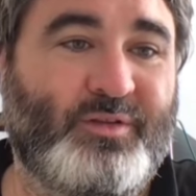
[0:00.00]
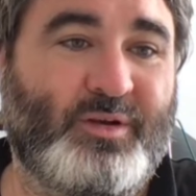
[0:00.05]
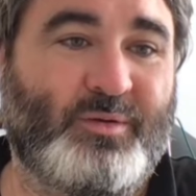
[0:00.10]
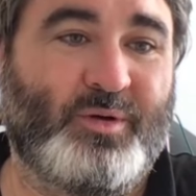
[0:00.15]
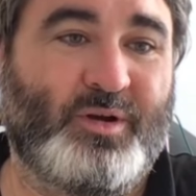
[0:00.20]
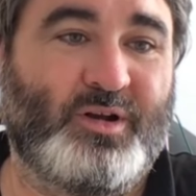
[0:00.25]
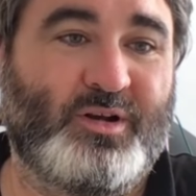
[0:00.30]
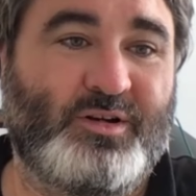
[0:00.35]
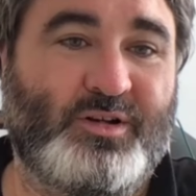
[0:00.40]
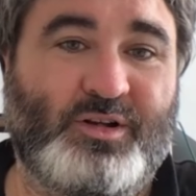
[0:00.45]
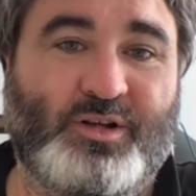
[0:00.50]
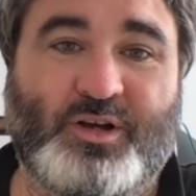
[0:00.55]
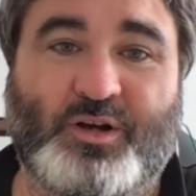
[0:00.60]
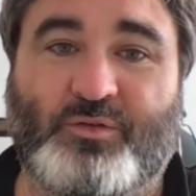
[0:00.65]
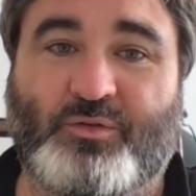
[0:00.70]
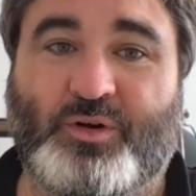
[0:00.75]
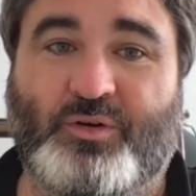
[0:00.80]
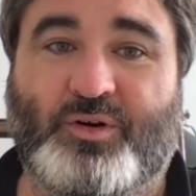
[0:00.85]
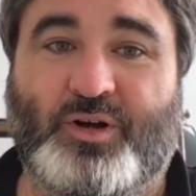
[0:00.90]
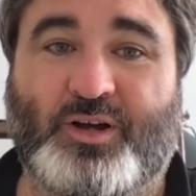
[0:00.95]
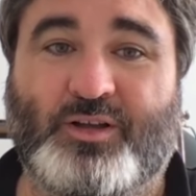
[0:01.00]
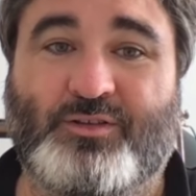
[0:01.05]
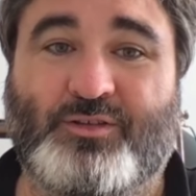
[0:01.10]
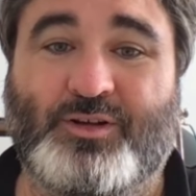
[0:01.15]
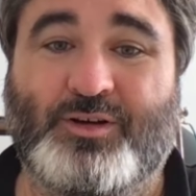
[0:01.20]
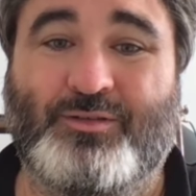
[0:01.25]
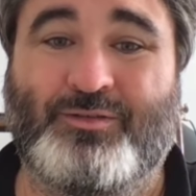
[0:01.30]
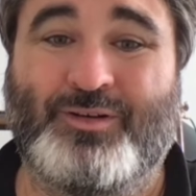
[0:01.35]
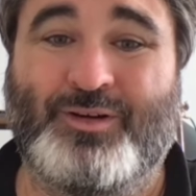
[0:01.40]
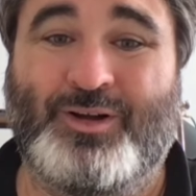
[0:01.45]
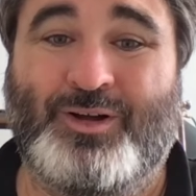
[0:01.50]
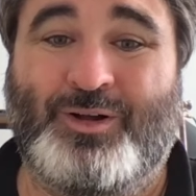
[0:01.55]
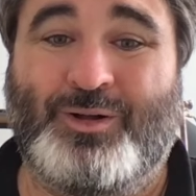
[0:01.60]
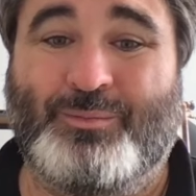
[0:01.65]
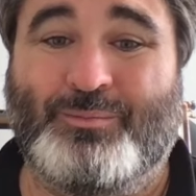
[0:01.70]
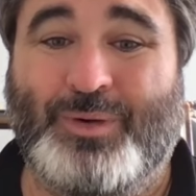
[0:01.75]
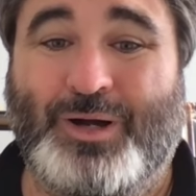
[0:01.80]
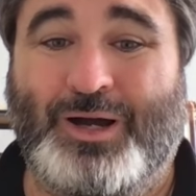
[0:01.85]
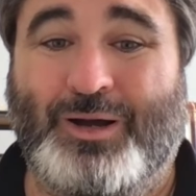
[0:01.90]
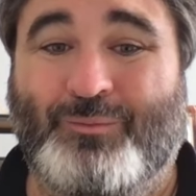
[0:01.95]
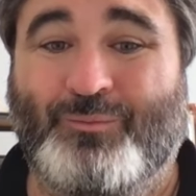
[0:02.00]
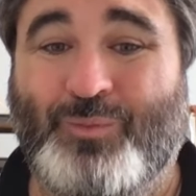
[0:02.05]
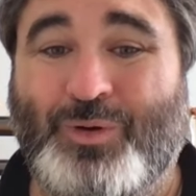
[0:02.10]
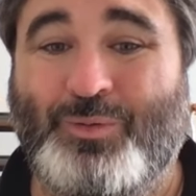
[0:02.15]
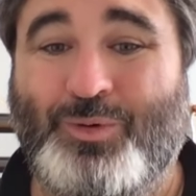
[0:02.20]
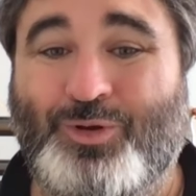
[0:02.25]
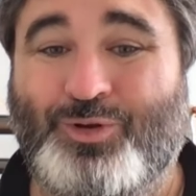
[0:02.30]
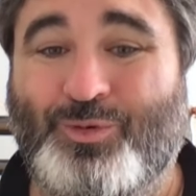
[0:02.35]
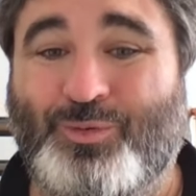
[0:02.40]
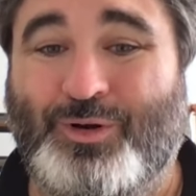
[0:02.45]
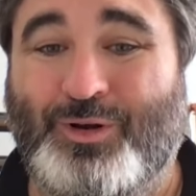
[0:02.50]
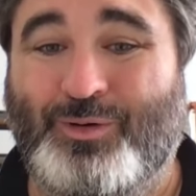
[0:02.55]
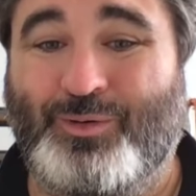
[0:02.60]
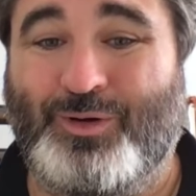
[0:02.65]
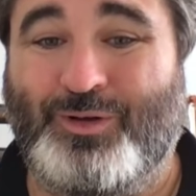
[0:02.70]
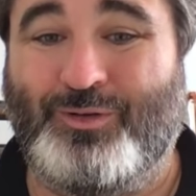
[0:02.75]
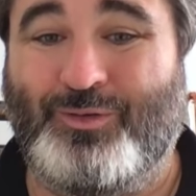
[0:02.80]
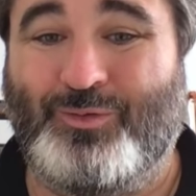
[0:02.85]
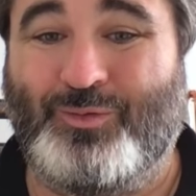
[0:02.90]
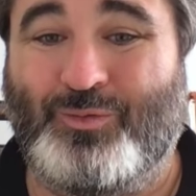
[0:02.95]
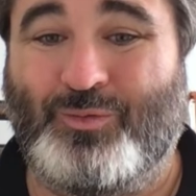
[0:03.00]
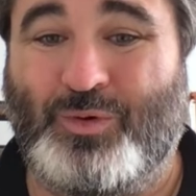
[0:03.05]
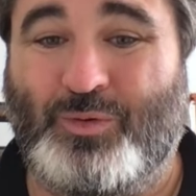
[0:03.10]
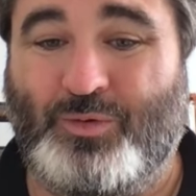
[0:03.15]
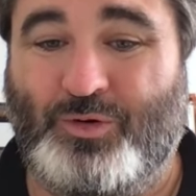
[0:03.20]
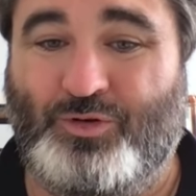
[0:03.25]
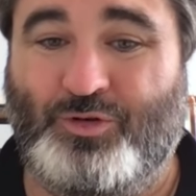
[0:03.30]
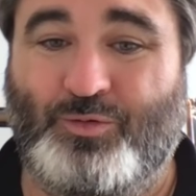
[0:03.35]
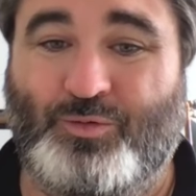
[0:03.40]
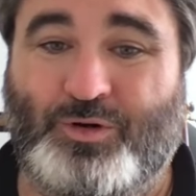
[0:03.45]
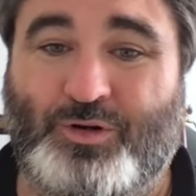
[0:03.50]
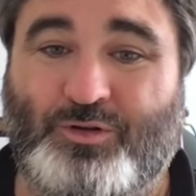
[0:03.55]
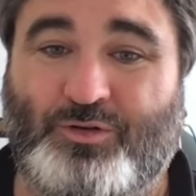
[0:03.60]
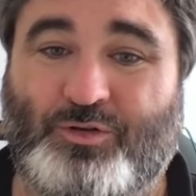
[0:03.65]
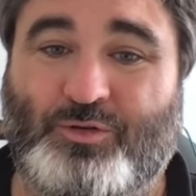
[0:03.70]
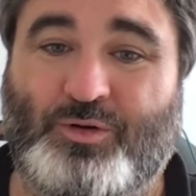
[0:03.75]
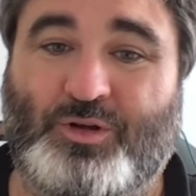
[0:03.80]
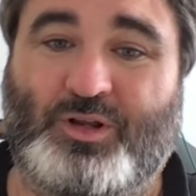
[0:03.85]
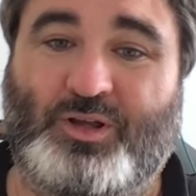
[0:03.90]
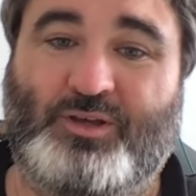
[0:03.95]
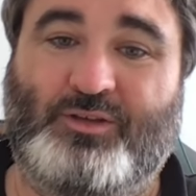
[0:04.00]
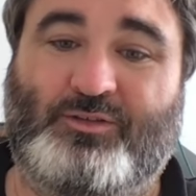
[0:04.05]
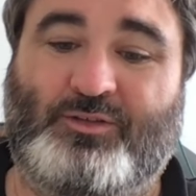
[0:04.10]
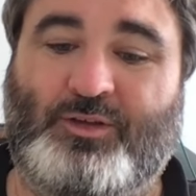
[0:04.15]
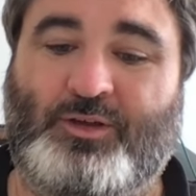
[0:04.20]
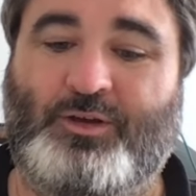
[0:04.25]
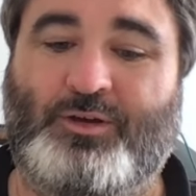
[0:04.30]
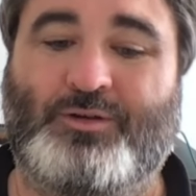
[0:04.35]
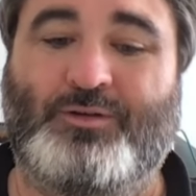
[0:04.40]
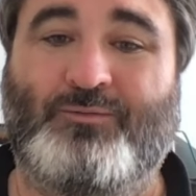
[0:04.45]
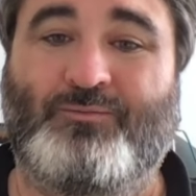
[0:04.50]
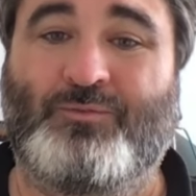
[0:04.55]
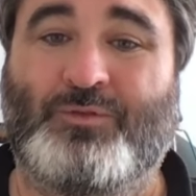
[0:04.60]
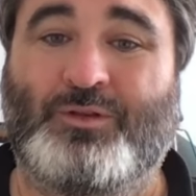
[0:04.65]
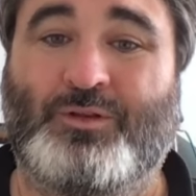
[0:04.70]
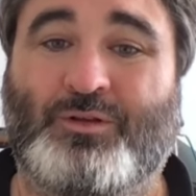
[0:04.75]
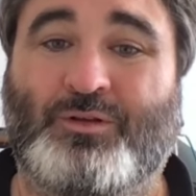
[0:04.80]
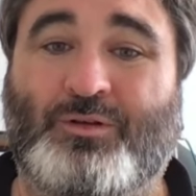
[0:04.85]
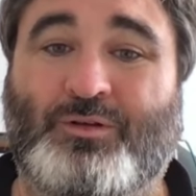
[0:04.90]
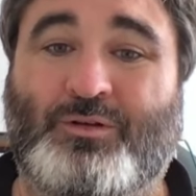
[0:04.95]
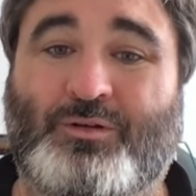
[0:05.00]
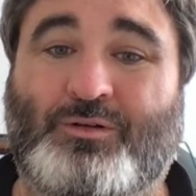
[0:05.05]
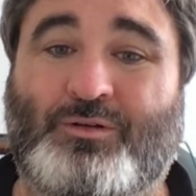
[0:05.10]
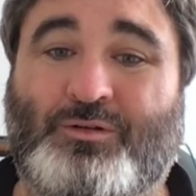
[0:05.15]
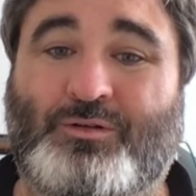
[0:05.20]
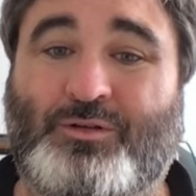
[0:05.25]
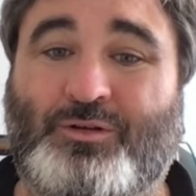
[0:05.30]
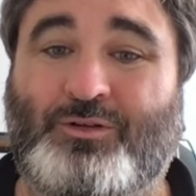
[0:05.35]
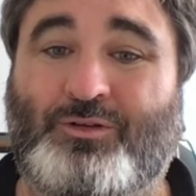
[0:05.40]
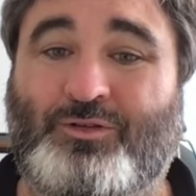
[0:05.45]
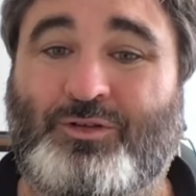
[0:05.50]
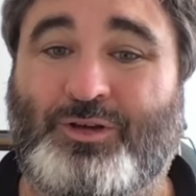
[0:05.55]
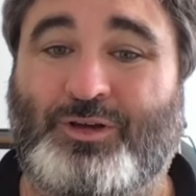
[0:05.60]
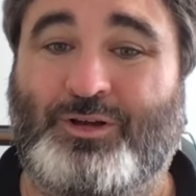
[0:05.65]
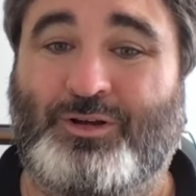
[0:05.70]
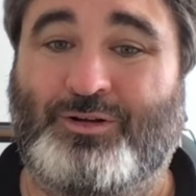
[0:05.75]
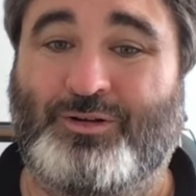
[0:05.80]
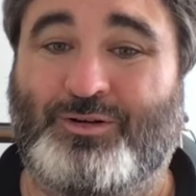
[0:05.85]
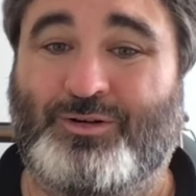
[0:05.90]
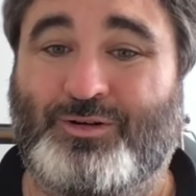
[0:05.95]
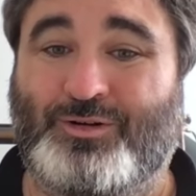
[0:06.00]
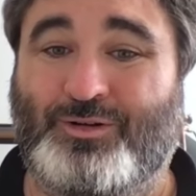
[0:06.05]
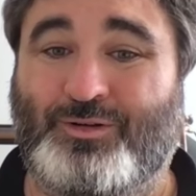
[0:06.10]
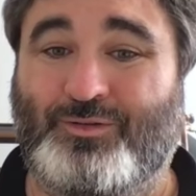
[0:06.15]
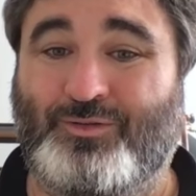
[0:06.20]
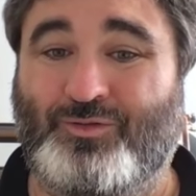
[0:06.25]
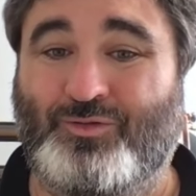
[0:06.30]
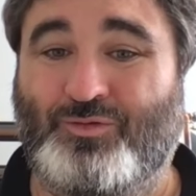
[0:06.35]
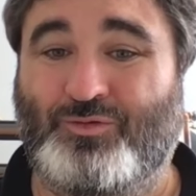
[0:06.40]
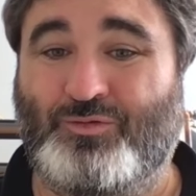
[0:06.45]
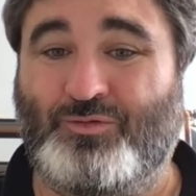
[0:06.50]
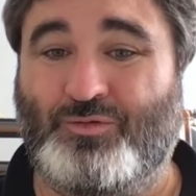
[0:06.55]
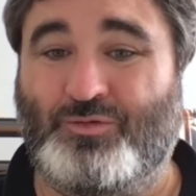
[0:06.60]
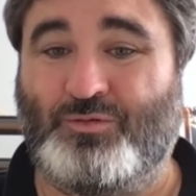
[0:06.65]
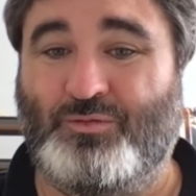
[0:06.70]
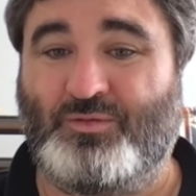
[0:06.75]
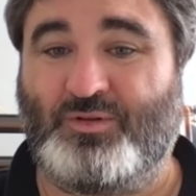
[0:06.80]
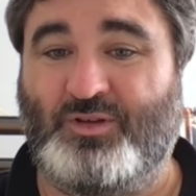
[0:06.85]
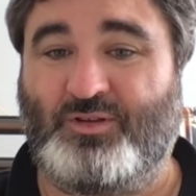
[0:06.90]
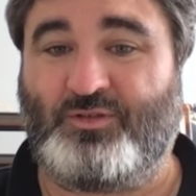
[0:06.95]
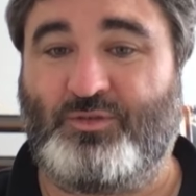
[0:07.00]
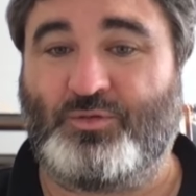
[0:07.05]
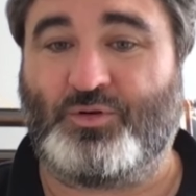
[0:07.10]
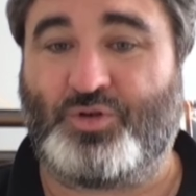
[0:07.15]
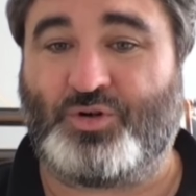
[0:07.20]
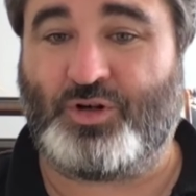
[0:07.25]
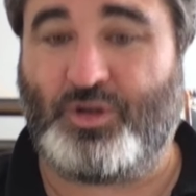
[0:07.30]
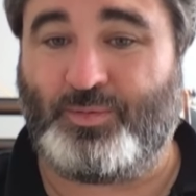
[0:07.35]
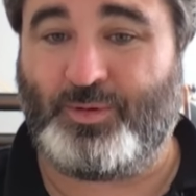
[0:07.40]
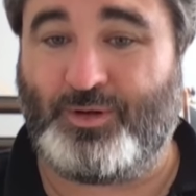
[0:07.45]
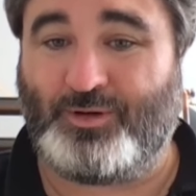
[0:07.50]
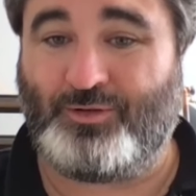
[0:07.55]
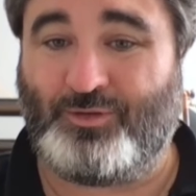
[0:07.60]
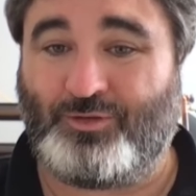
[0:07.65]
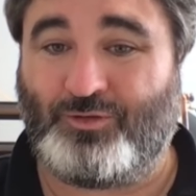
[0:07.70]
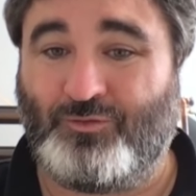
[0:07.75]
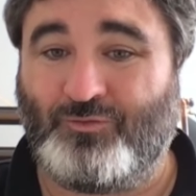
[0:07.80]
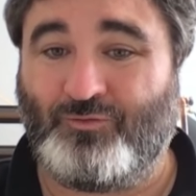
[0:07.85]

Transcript: Oh, we don't need to go rewrite stuff. But where we do want to do it is here. int dot. Let's do a try pass.